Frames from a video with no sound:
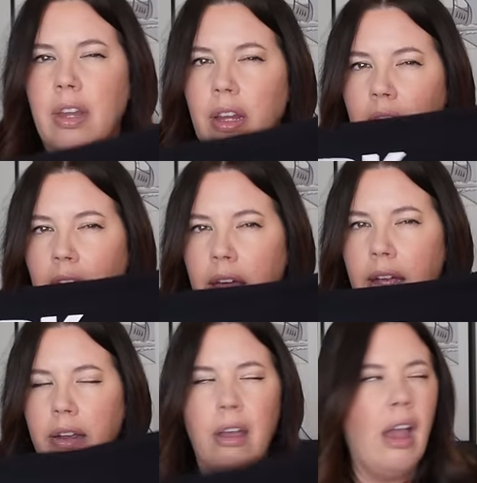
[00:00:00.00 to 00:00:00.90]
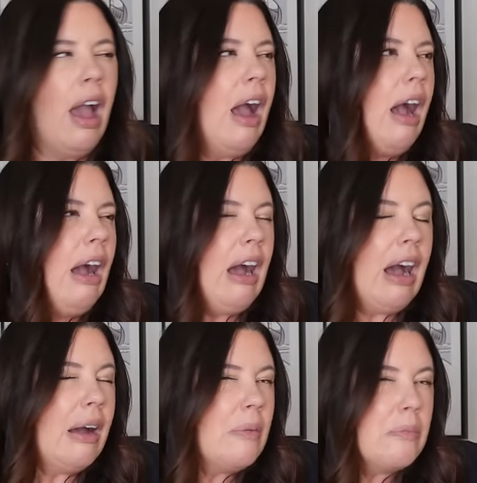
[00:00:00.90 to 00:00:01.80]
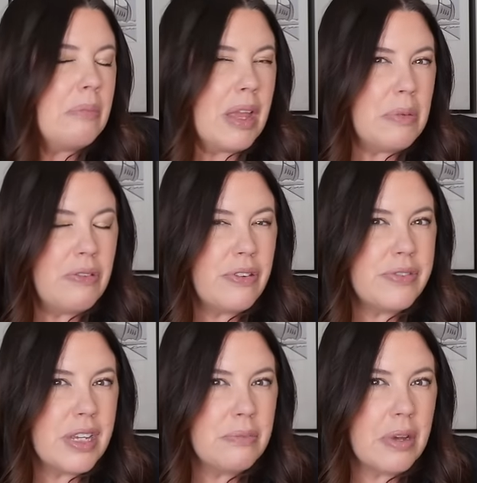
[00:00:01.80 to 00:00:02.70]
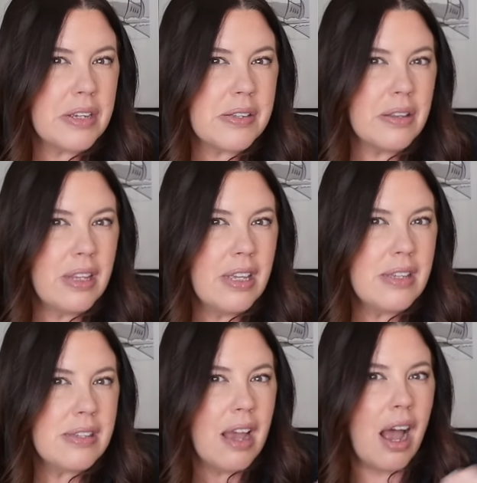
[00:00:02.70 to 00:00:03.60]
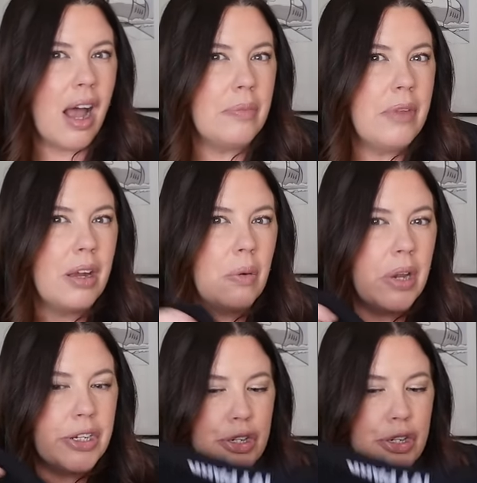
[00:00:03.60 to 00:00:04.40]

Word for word: the leg. Maybe fifteen bucks on these? I'm not quite